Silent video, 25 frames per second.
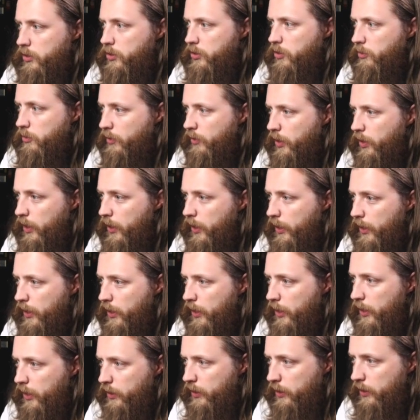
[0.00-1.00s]
So if I
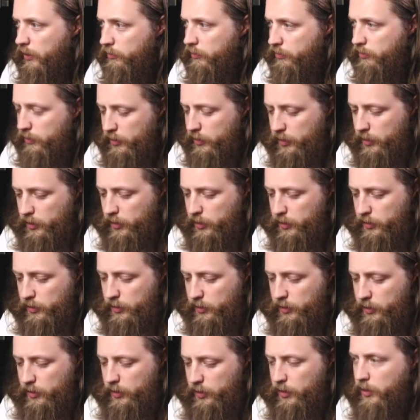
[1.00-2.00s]
add that
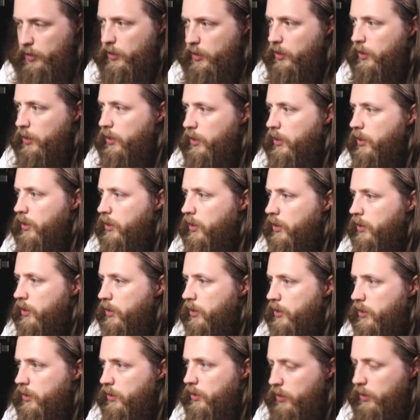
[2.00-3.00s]
file
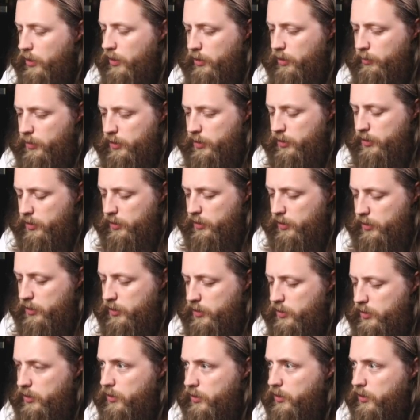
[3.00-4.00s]
and then commit
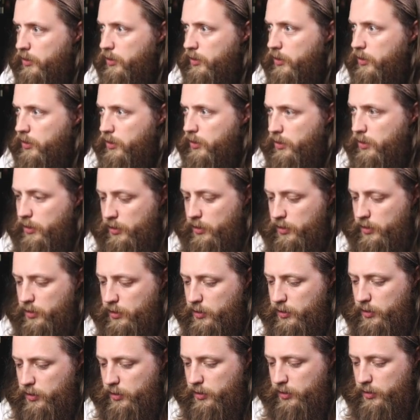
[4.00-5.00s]
it,
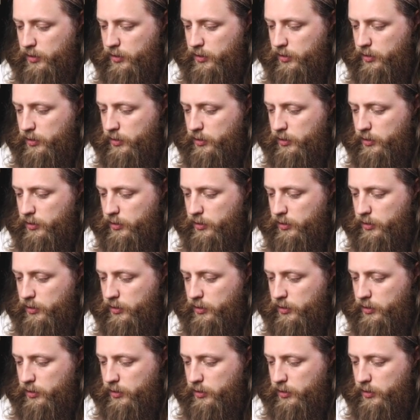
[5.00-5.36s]
and